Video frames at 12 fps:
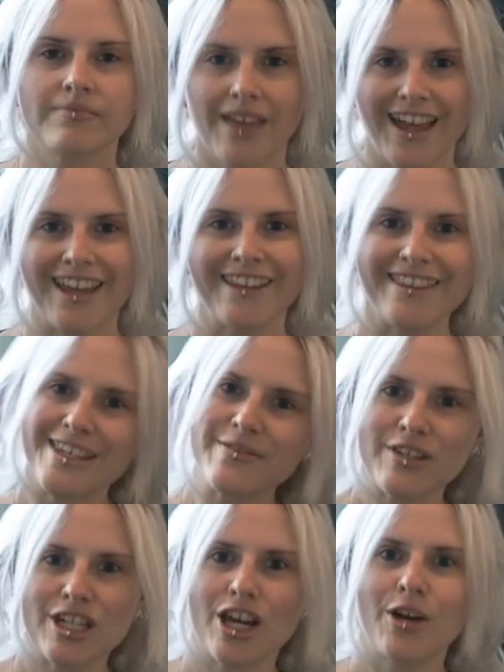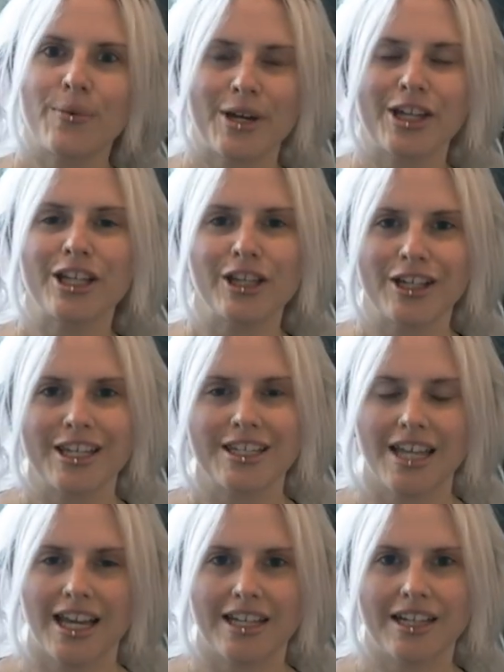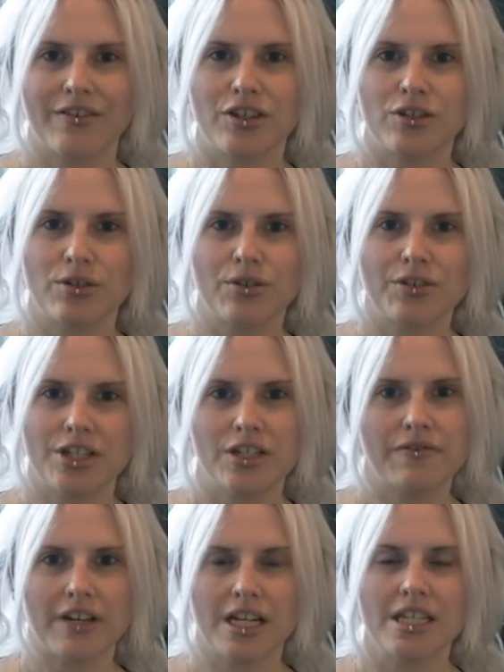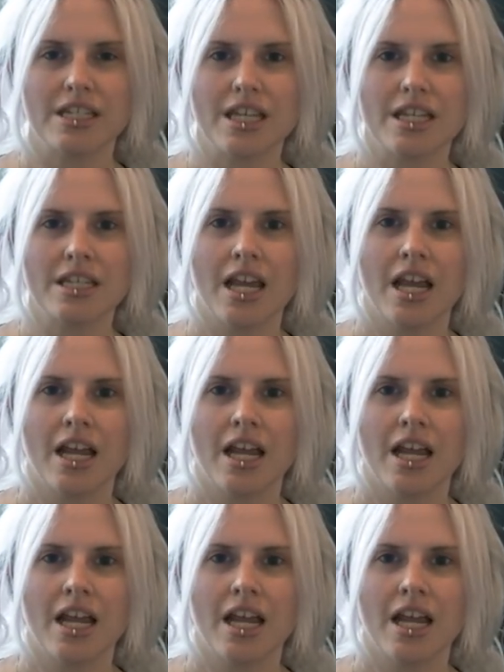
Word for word: Hey, in this video we're going to look at secondary storage devices.